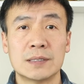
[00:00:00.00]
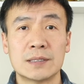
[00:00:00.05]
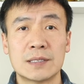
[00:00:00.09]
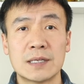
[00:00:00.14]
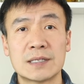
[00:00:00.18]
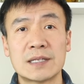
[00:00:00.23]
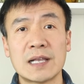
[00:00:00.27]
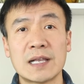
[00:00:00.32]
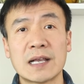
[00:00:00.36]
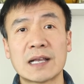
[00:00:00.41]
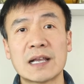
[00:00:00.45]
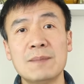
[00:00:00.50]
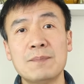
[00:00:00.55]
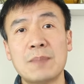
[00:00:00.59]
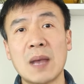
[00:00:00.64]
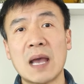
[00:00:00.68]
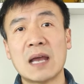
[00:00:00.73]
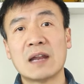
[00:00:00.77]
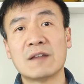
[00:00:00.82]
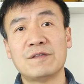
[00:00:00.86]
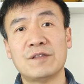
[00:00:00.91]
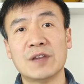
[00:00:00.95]
The second
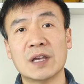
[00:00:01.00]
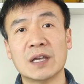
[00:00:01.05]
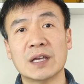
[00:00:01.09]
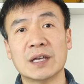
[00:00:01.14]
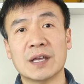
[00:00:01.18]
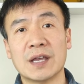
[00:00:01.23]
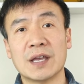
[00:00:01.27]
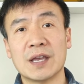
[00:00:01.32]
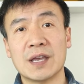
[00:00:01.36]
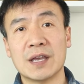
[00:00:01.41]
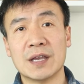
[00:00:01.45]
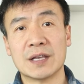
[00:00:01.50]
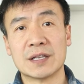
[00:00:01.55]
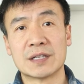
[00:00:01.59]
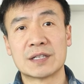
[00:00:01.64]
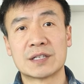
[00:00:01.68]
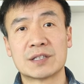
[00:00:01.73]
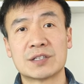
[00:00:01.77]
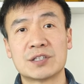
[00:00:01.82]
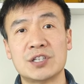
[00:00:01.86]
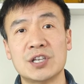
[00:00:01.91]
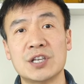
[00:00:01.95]
benefit
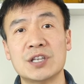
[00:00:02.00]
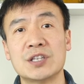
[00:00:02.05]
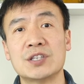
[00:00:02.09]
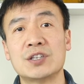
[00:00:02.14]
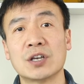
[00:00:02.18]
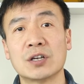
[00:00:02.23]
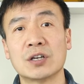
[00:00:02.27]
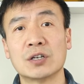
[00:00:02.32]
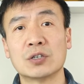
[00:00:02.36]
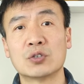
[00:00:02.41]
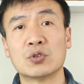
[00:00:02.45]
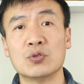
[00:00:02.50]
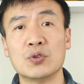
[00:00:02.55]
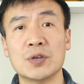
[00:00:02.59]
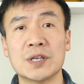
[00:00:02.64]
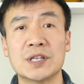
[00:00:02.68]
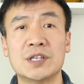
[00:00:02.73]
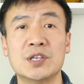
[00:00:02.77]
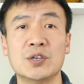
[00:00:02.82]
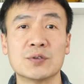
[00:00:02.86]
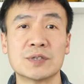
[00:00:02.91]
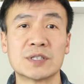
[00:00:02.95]
is ginger to
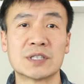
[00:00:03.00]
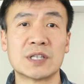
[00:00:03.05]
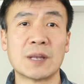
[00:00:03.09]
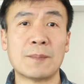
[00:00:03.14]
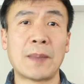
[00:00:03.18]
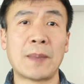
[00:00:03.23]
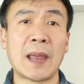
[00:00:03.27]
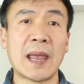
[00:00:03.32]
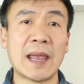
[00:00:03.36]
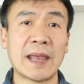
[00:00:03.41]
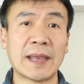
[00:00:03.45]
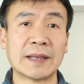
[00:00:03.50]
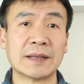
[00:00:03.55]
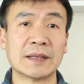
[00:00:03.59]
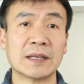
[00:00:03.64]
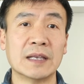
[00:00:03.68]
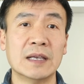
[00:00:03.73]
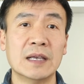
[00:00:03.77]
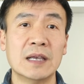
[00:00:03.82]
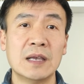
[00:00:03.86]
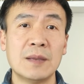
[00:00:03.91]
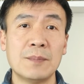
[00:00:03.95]
reduce the pain.
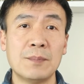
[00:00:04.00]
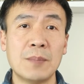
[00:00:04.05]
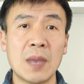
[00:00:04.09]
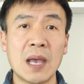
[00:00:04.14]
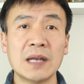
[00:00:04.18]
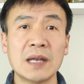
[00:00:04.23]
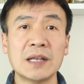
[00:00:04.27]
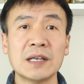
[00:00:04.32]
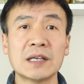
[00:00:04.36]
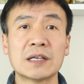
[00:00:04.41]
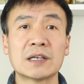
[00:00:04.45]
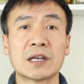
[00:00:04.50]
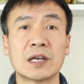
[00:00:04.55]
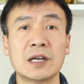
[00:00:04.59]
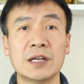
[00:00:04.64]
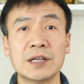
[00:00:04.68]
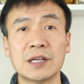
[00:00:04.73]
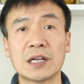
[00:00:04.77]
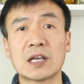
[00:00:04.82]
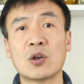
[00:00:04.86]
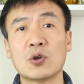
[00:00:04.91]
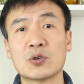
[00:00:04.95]
Many
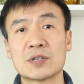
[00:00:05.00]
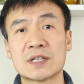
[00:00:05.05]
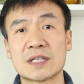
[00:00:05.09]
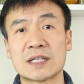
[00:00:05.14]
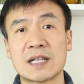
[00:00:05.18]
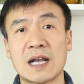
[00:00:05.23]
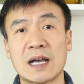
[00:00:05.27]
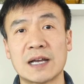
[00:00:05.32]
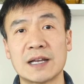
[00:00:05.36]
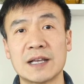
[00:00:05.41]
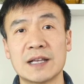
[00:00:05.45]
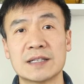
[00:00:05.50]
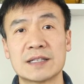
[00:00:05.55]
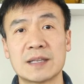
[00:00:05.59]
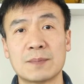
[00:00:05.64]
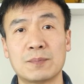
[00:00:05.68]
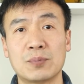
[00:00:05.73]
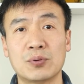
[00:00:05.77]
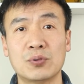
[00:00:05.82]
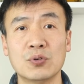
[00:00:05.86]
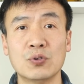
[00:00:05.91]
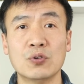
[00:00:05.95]
clinical studies
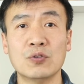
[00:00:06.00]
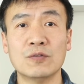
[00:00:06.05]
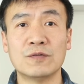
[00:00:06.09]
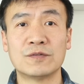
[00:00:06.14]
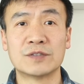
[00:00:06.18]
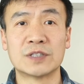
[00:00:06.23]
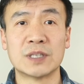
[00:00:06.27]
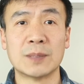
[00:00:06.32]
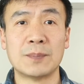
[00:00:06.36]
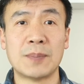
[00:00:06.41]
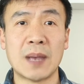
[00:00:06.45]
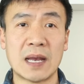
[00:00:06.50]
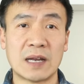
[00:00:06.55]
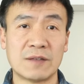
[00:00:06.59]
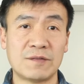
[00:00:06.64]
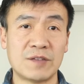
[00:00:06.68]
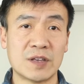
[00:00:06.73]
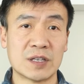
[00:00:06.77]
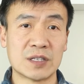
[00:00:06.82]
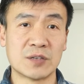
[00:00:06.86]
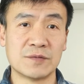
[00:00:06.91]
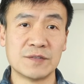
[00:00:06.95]
prove the
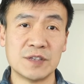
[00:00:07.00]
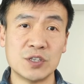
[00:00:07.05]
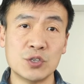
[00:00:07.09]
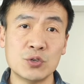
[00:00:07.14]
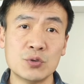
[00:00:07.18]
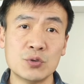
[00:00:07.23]
benefits of